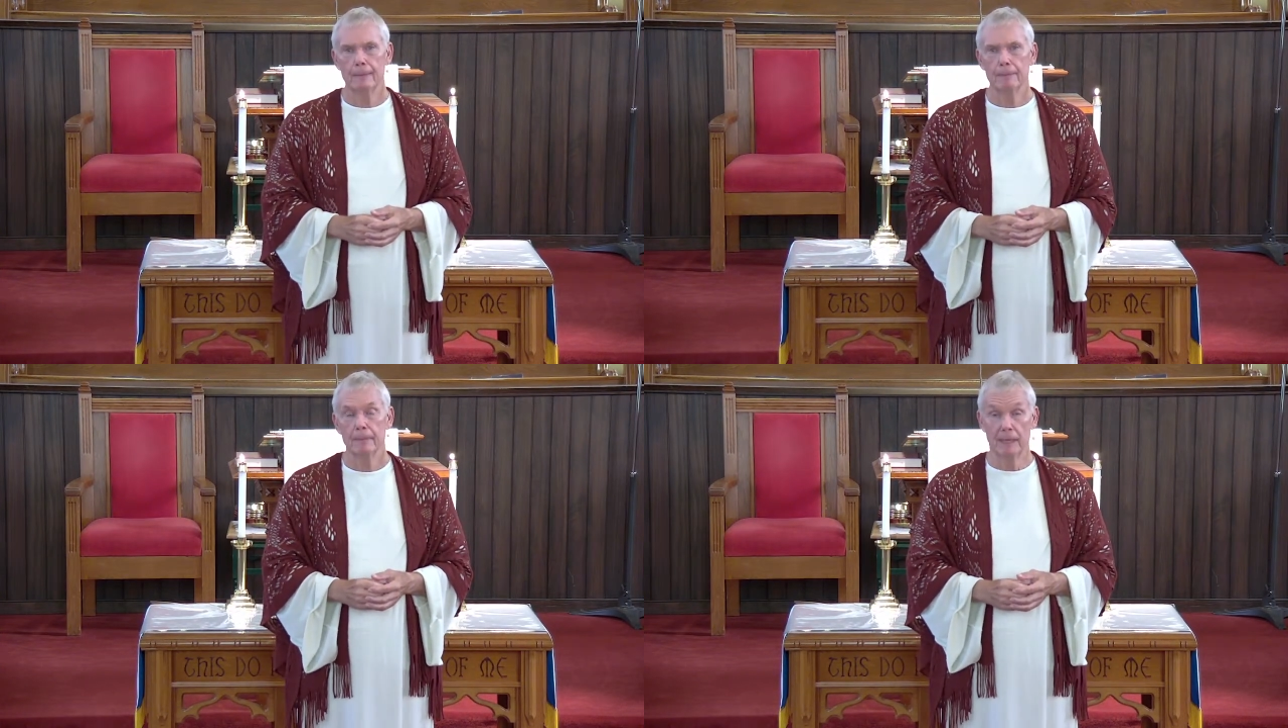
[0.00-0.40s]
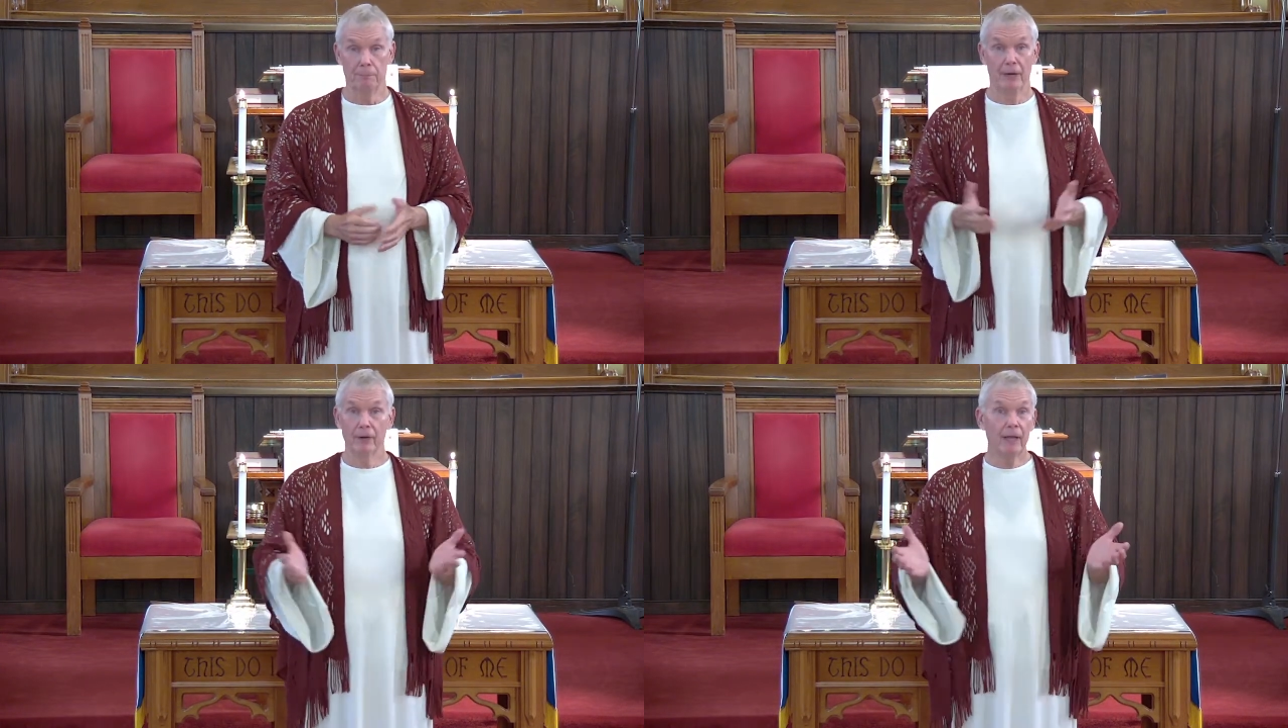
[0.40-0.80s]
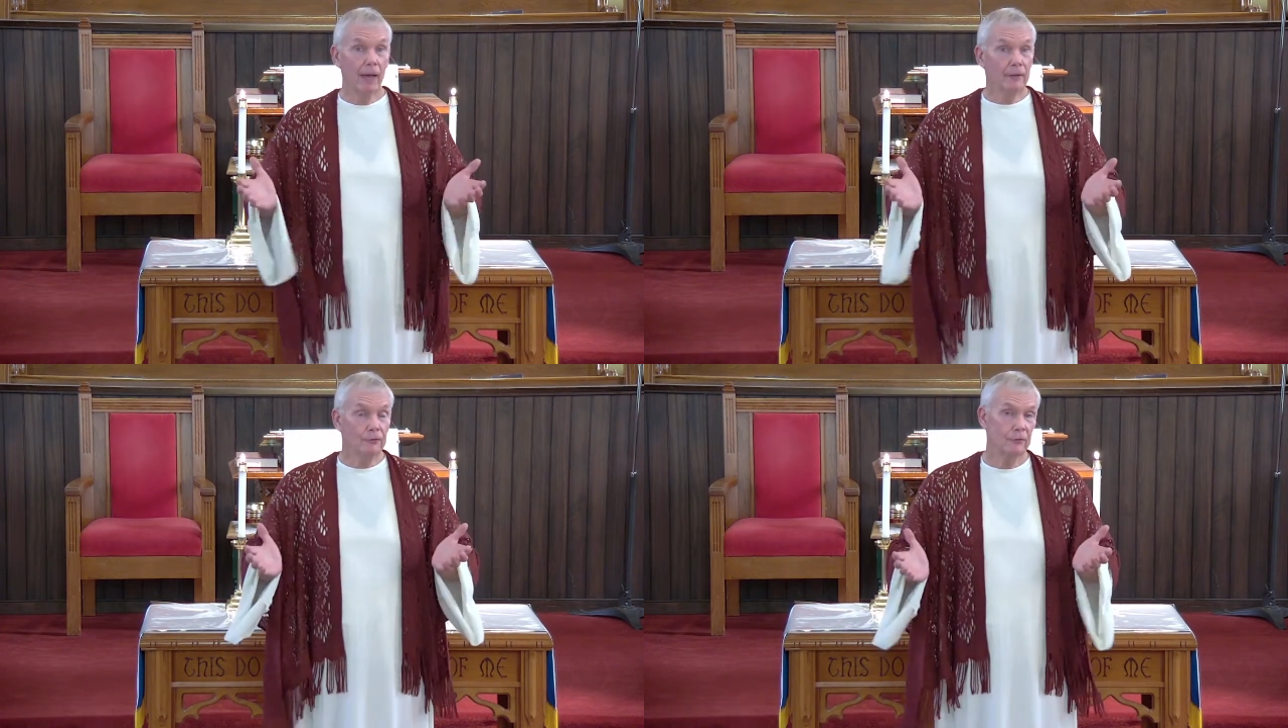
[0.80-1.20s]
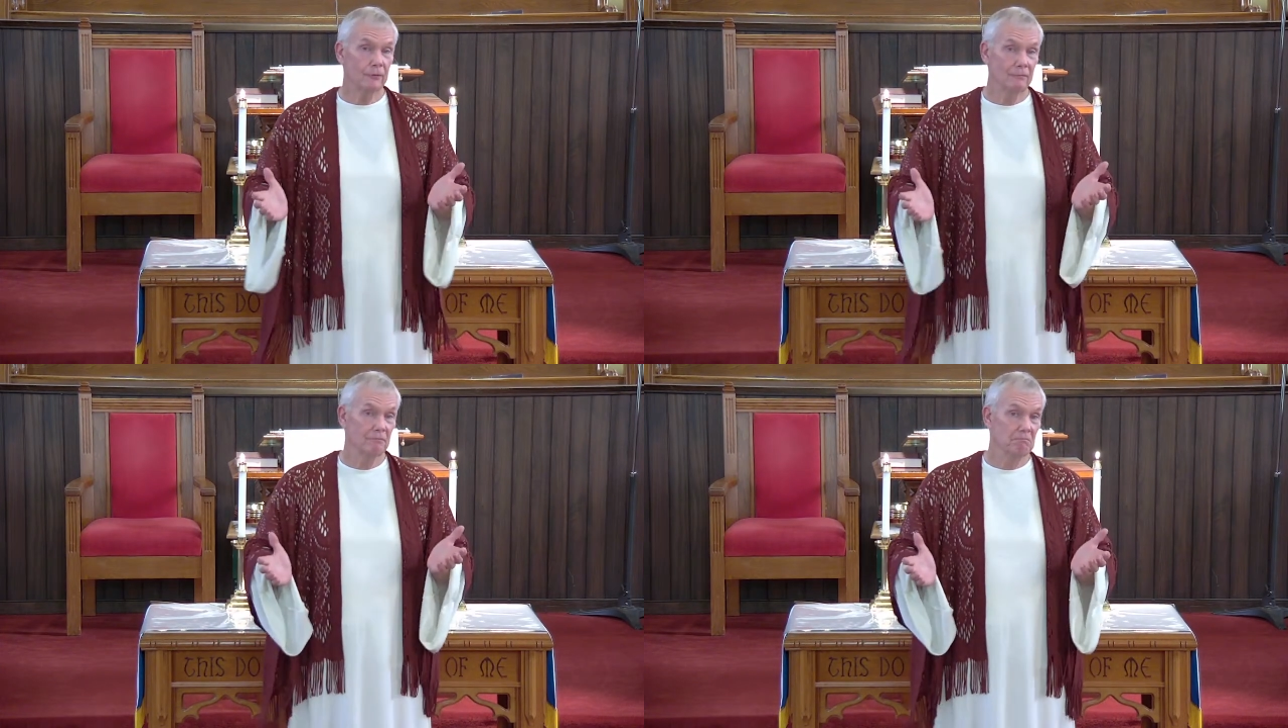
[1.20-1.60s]
And paradise?
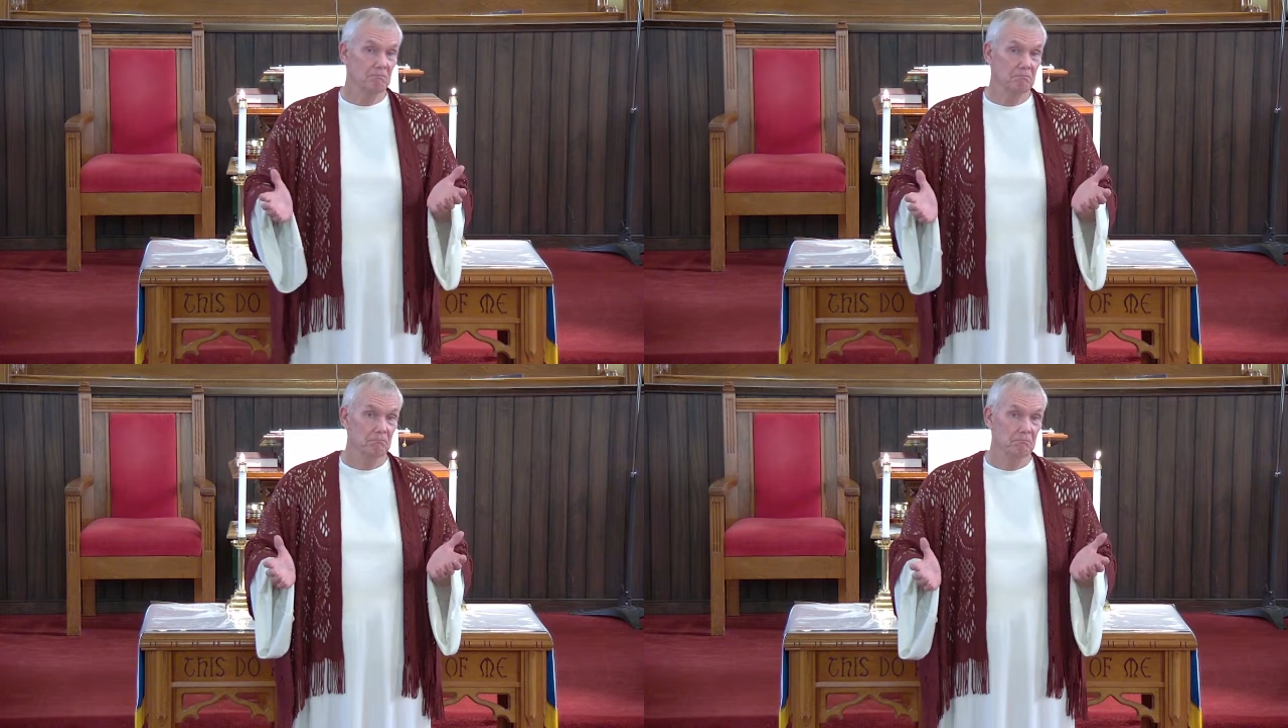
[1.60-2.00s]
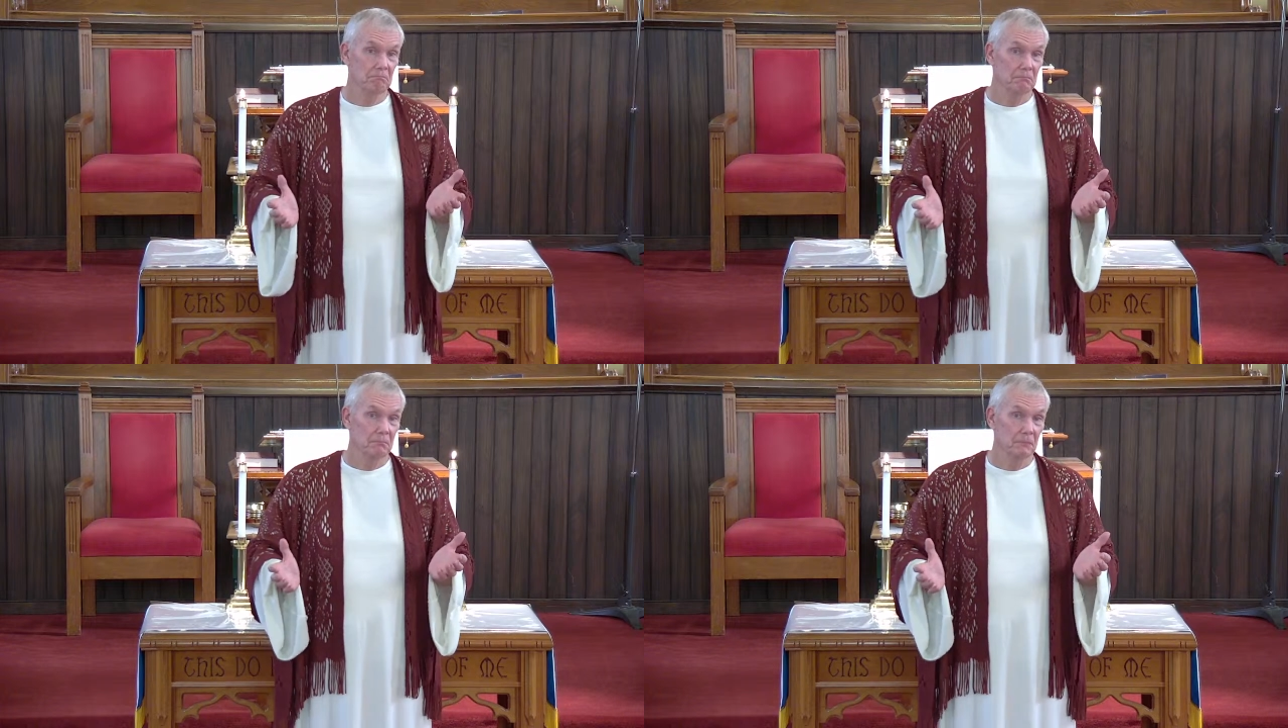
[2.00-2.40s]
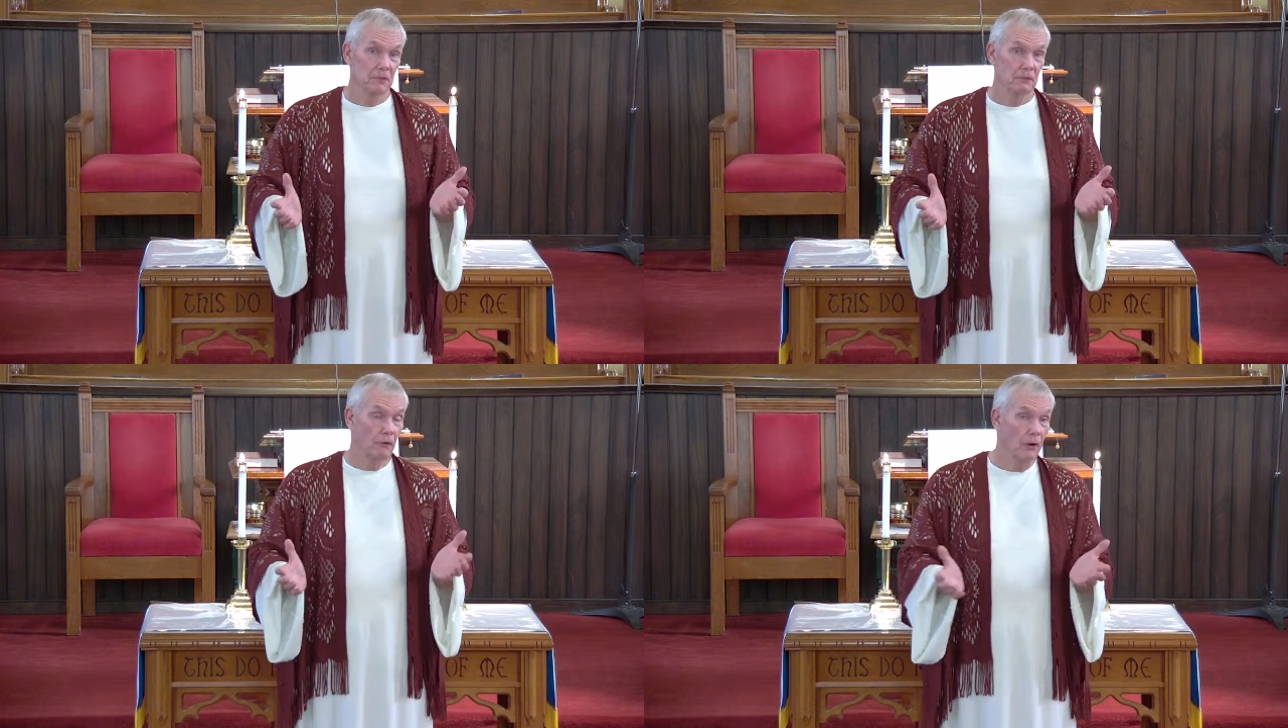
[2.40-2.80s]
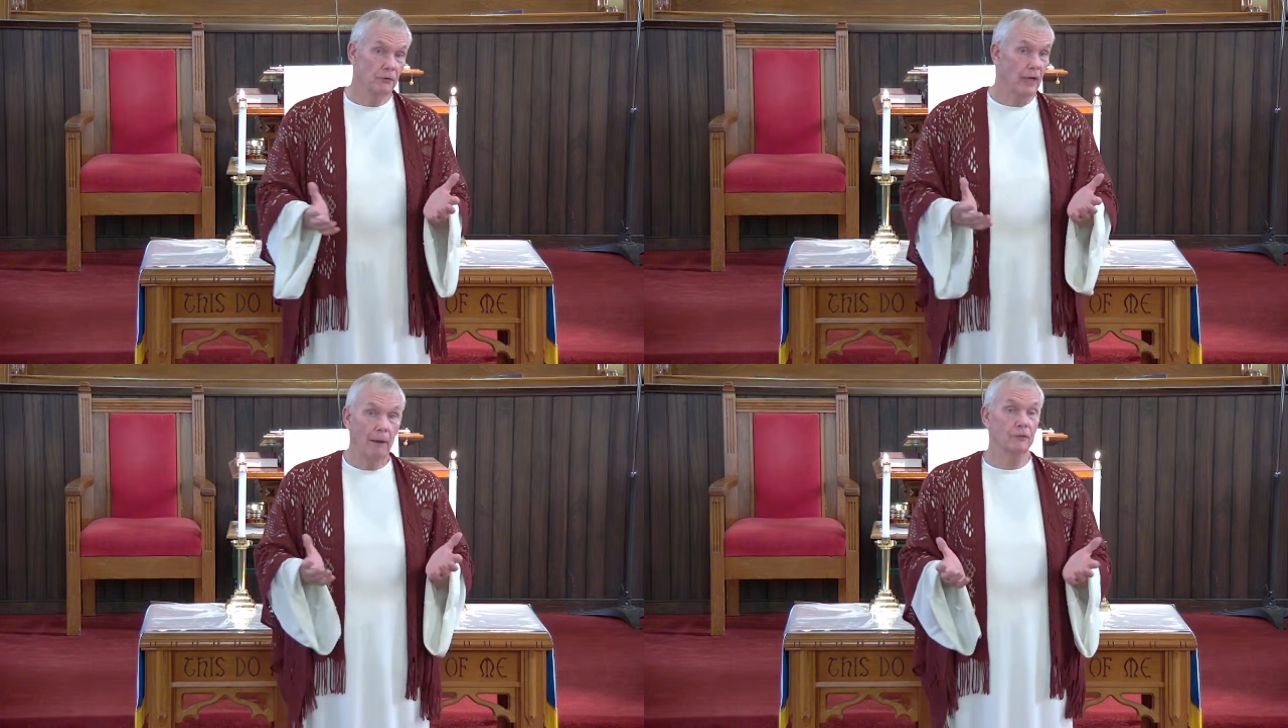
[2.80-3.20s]
As far as
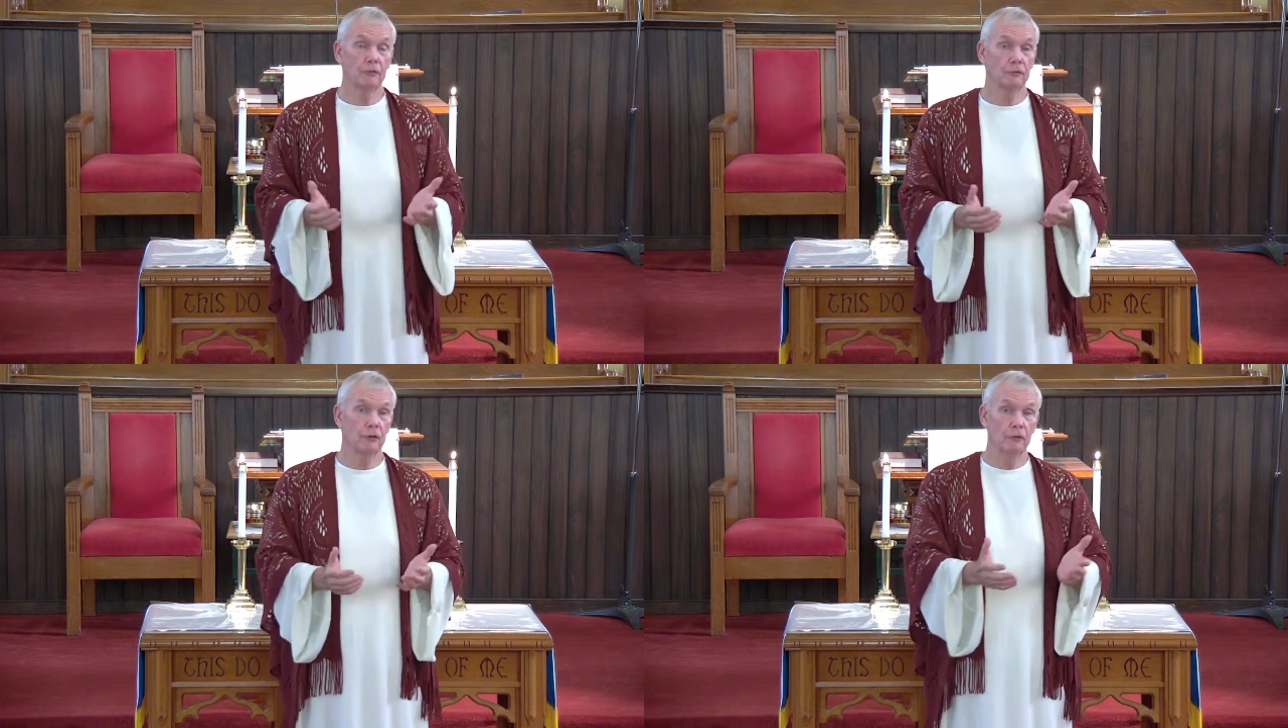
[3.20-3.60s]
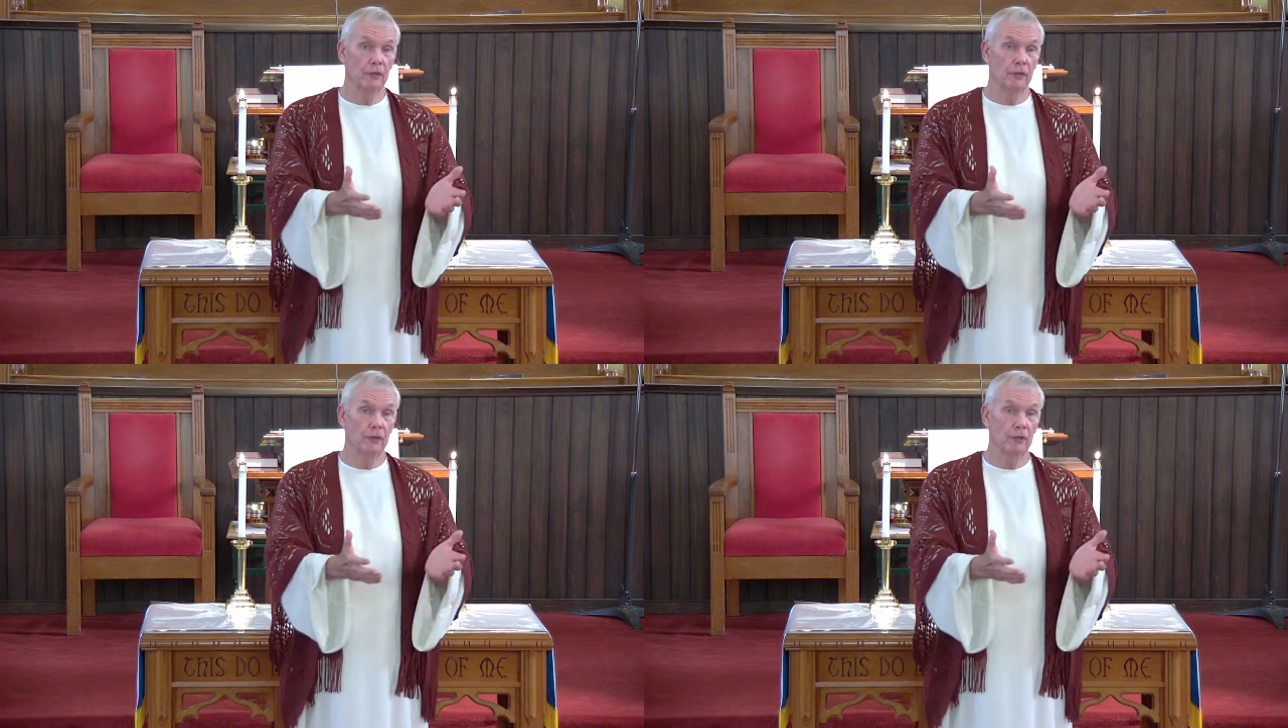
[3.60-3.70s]
I was concerned,